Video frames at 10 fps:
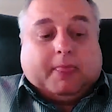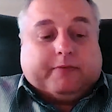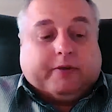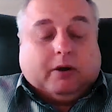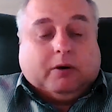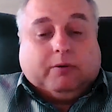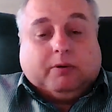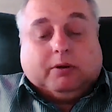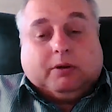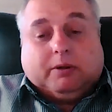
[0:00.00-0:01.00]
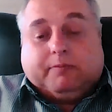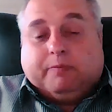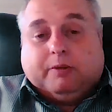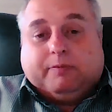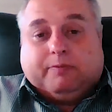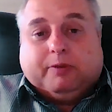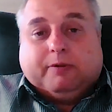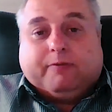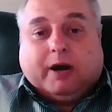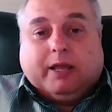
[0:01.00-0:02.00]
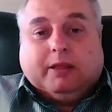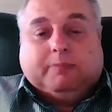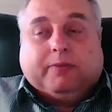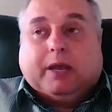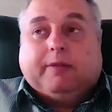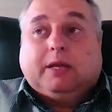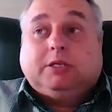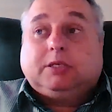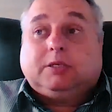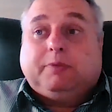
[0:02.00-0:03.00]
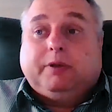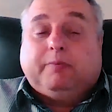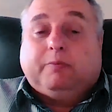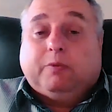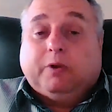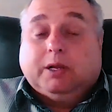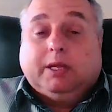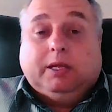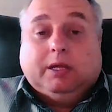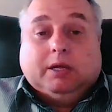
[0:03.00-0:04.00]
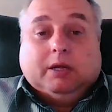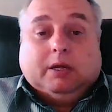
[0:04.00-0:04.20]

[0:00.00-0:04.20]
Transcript: So if you find them, and then just be really